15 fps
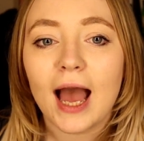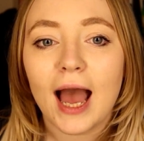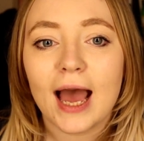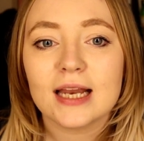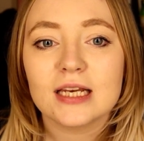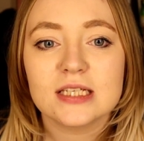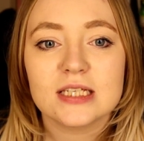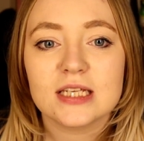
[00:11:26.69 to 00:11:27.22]

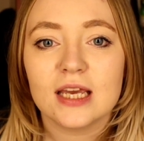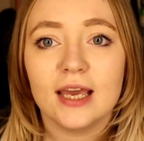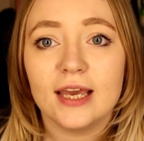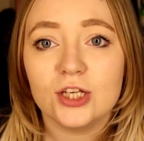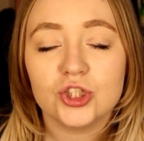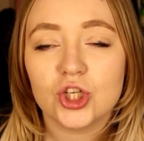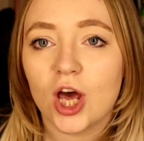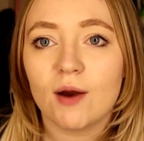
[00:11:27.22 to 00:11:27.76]
And
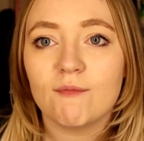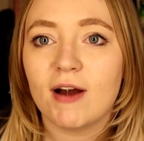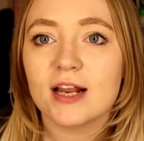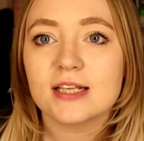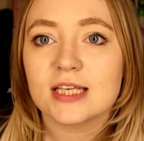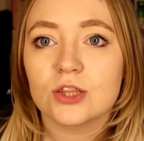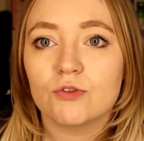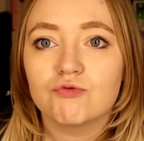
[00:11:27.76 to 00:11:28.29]
he turned around
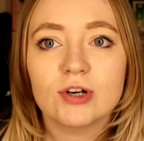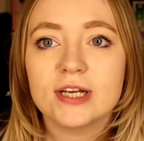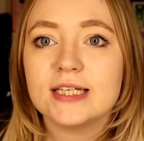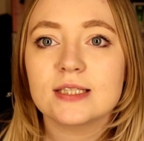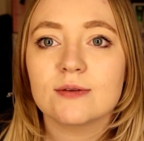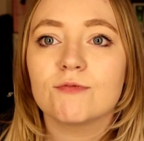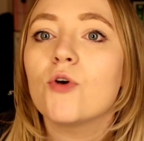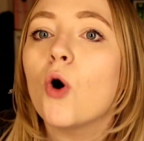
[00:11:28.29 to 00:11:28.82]
and said the
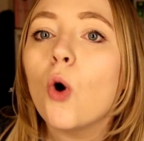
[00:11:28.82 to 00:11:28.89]
reason for